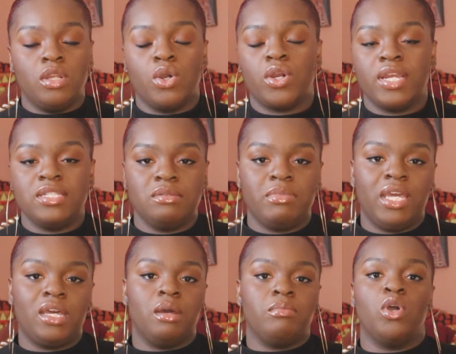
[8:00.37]
No crazy
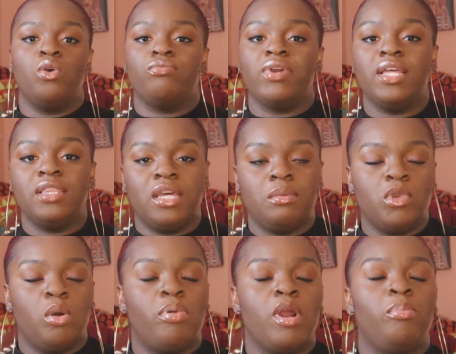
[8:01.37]
makeup, no red lip,
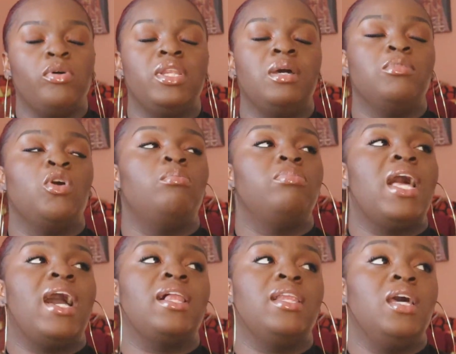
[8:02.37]
no purple lip, no
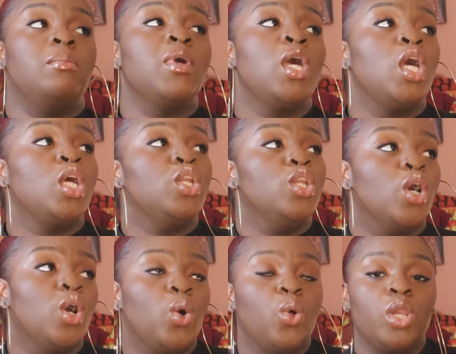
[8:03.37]
black lip,
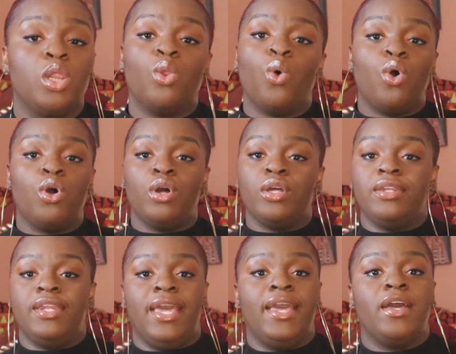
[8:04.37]
no
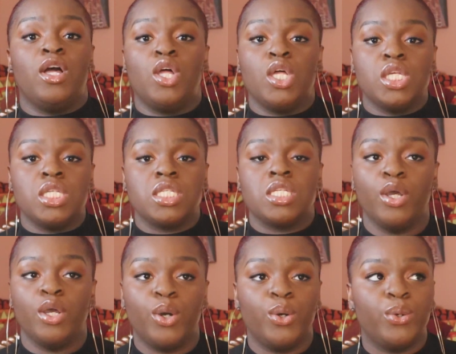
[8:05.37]
long nails,
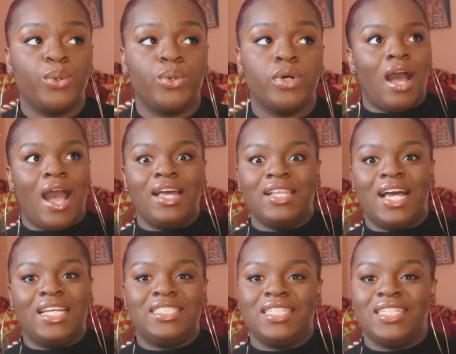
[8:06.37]
no
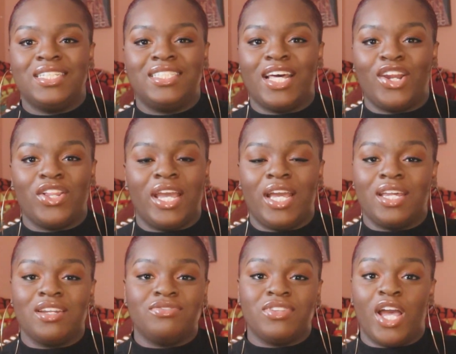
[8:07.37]
eyelashes that are like
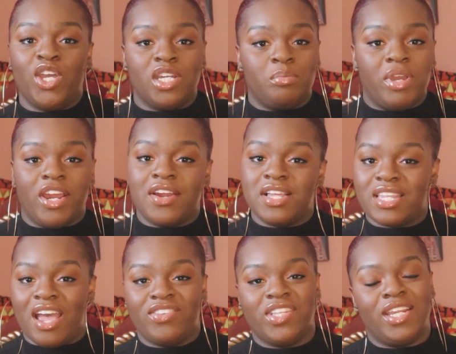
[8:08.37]
gonna fly you to
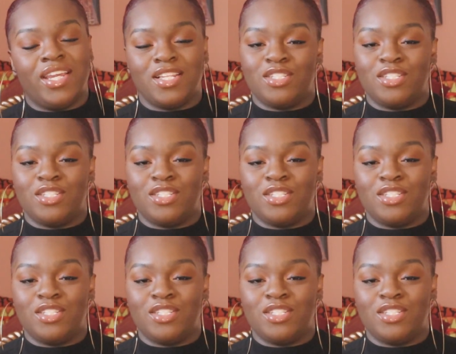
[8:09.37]
Paris after the